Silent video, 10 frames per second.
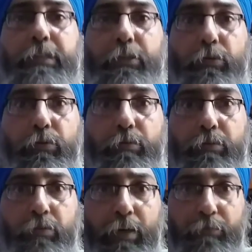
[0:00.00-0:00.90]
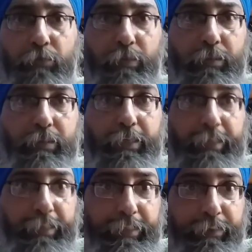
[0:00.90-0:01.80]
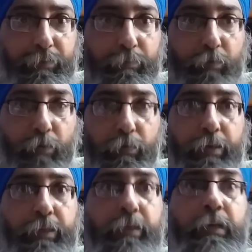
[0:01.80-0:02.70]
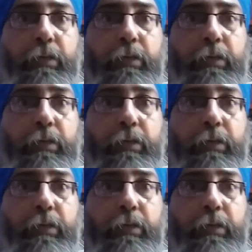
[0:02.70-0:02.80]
you have to understand India properly